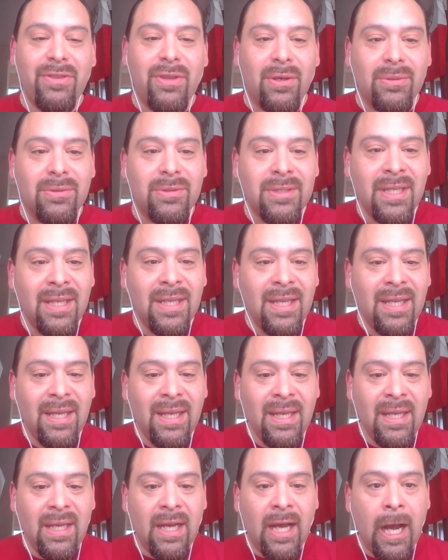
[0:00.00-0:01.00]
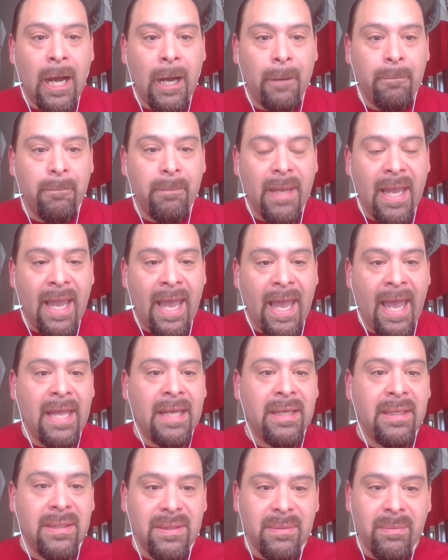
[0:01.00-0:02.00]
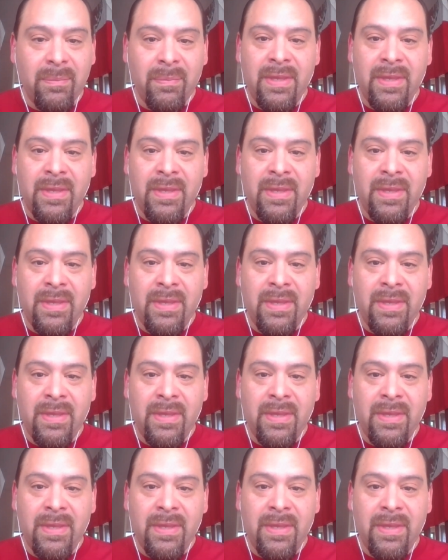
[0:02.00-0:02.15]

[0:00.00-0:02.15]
those." And